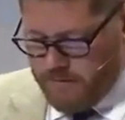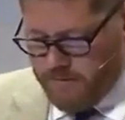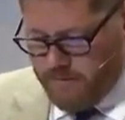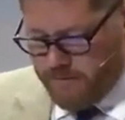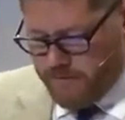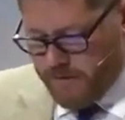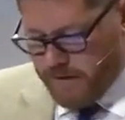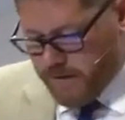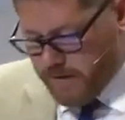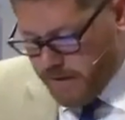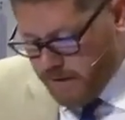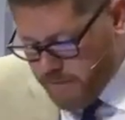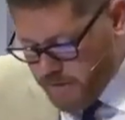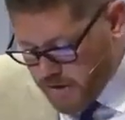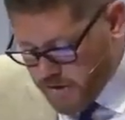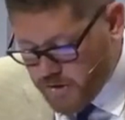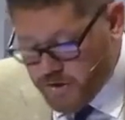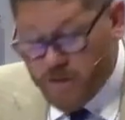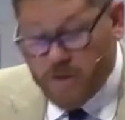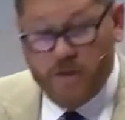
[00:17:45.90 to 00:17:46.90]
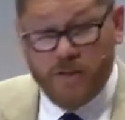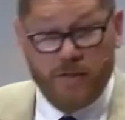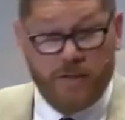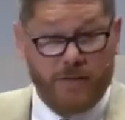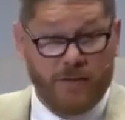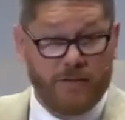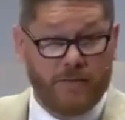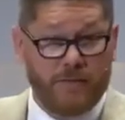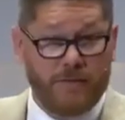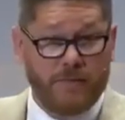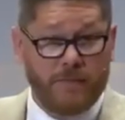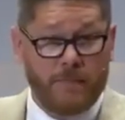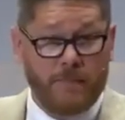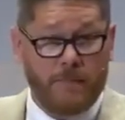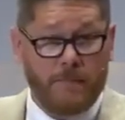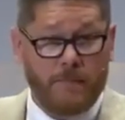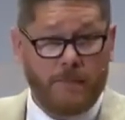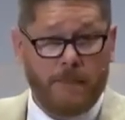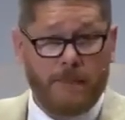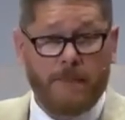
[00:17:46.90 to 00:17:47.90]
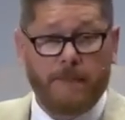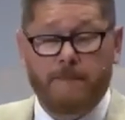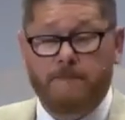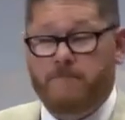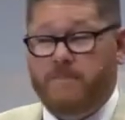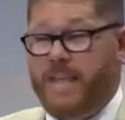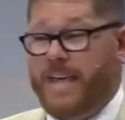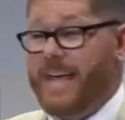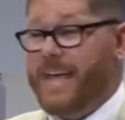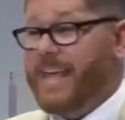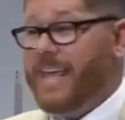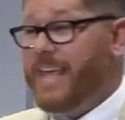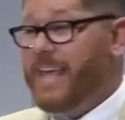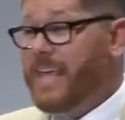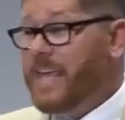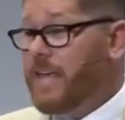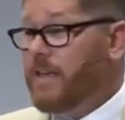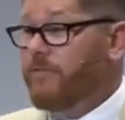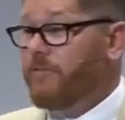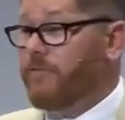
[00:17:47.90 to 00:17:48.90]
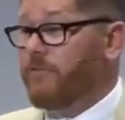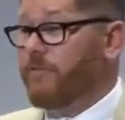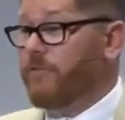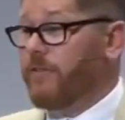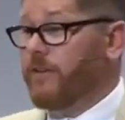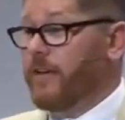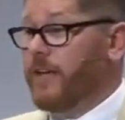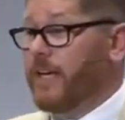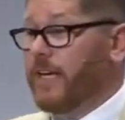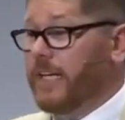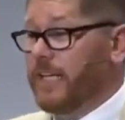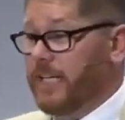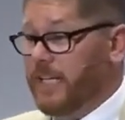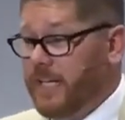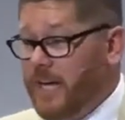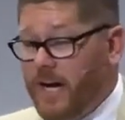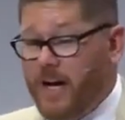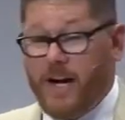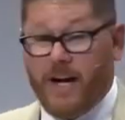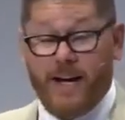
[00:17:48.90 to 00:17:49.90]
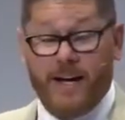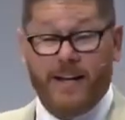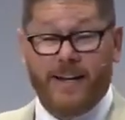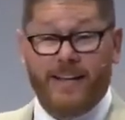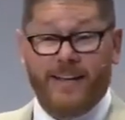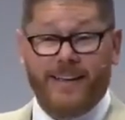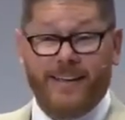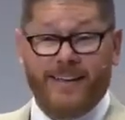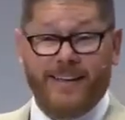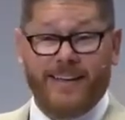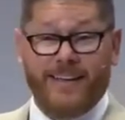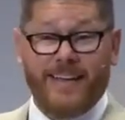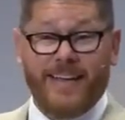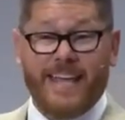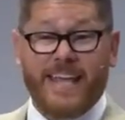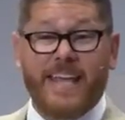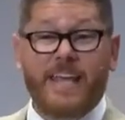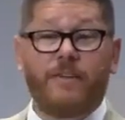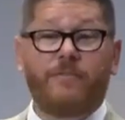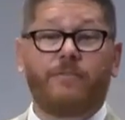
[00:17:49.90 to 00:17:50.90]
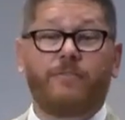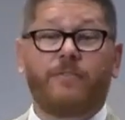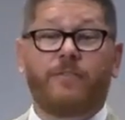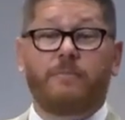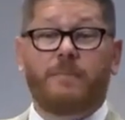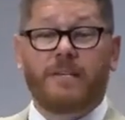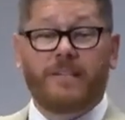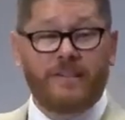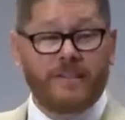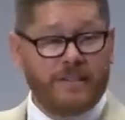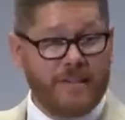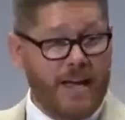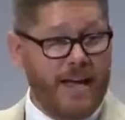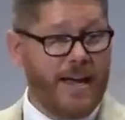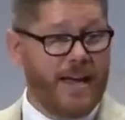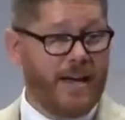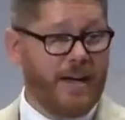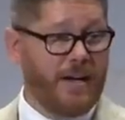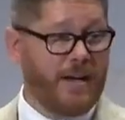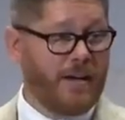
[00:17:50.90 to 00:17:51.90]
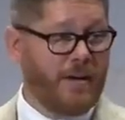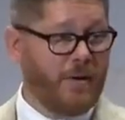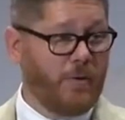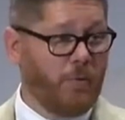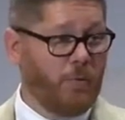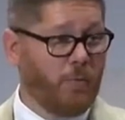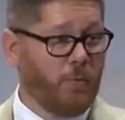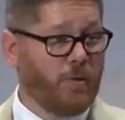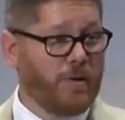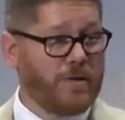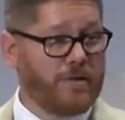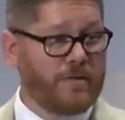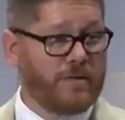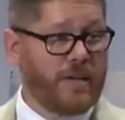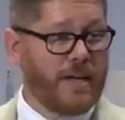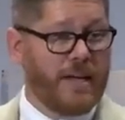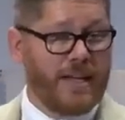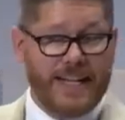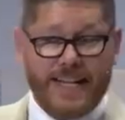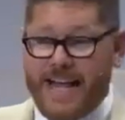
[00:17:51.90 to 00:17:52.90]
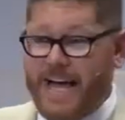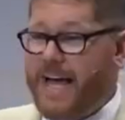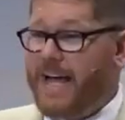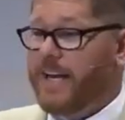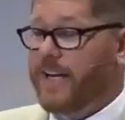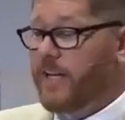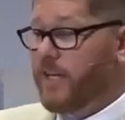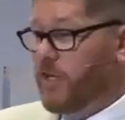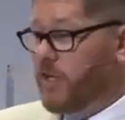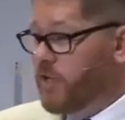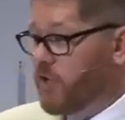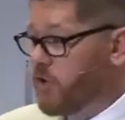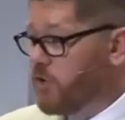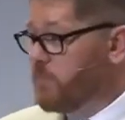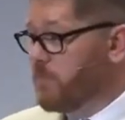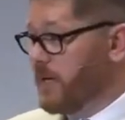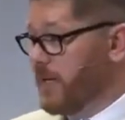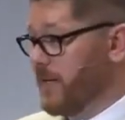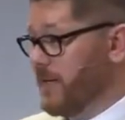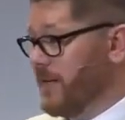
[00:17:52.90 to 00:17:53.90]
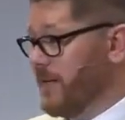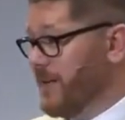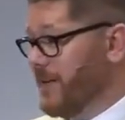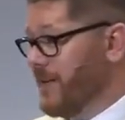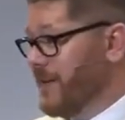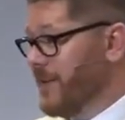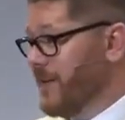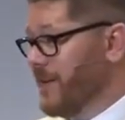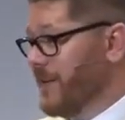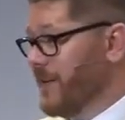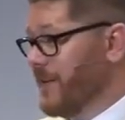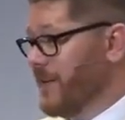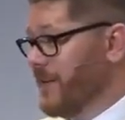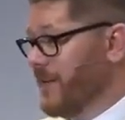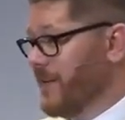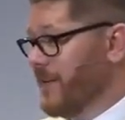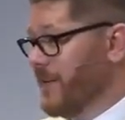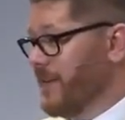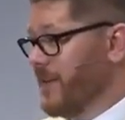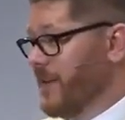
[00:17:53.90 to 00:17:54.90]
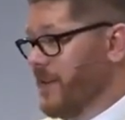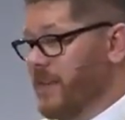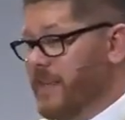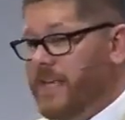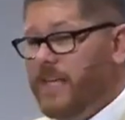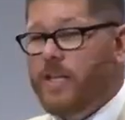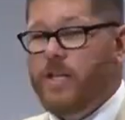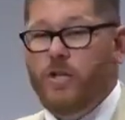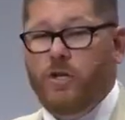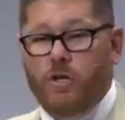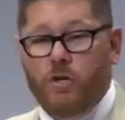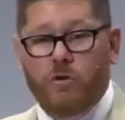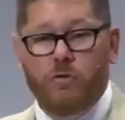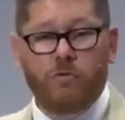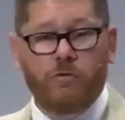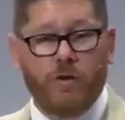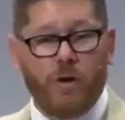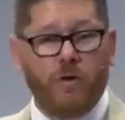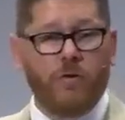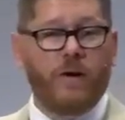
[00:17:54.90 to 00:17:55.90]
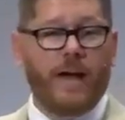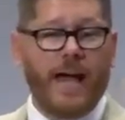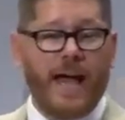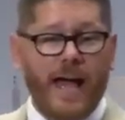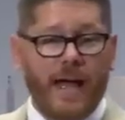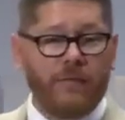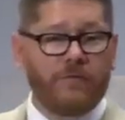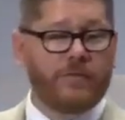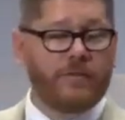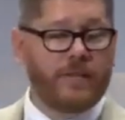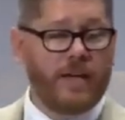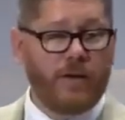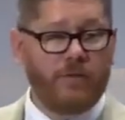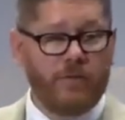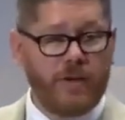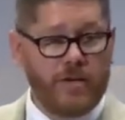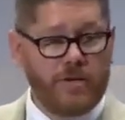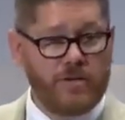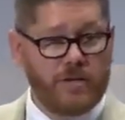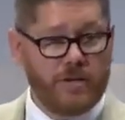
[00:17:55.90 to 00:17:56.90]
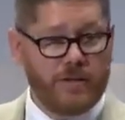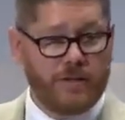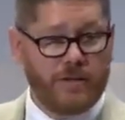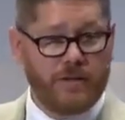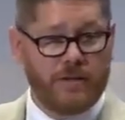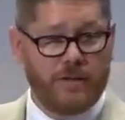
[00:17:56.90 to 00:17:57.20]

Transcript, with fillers: Friend, let me assure you that if God, if the Messiah was not human, then you don't have salvation.